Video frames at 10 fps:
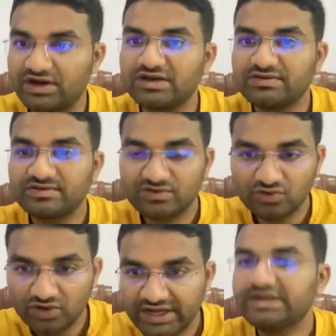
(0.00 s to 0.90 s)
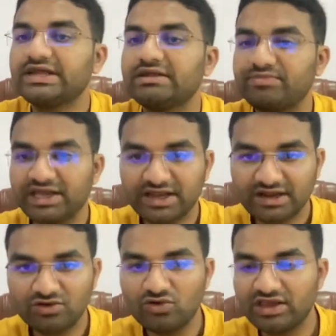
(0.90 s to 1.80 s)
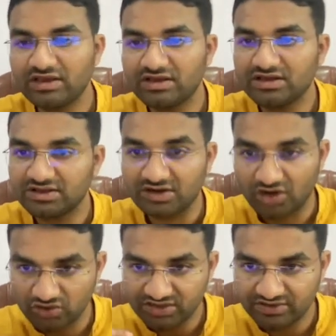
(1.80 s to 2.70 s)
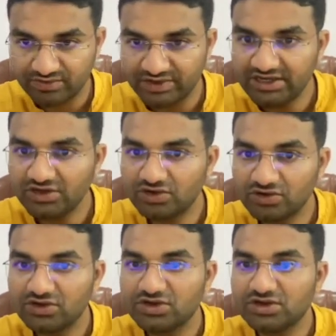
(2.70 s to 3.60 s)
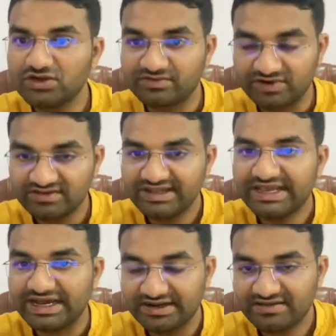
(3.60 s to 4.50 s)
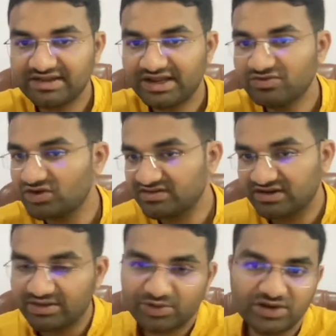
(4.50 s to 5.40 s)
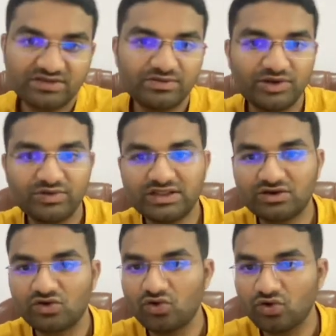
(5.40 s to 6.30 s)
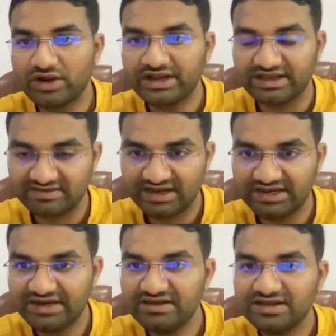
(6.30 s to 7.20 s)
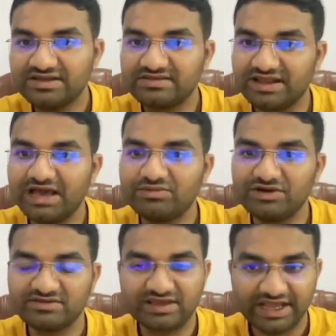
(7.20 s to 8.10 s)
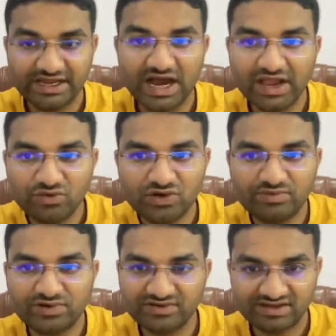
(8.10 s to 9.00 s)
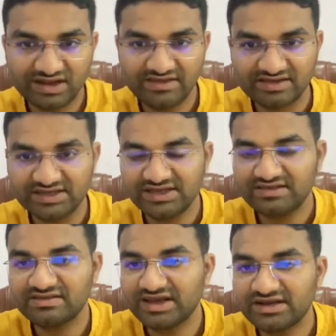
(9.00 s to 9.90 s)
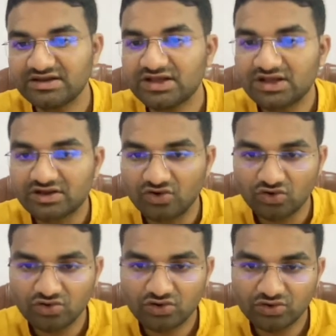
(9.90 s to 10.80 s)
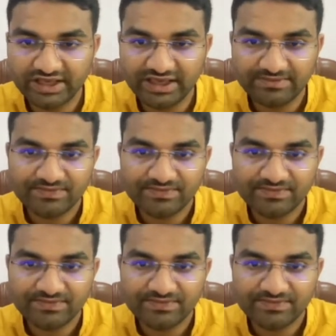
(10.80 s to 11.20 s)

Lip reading: student and parent looking out this video, firstly understand what's the difference between the core and extended syllabus. And I would personally suggest that go through the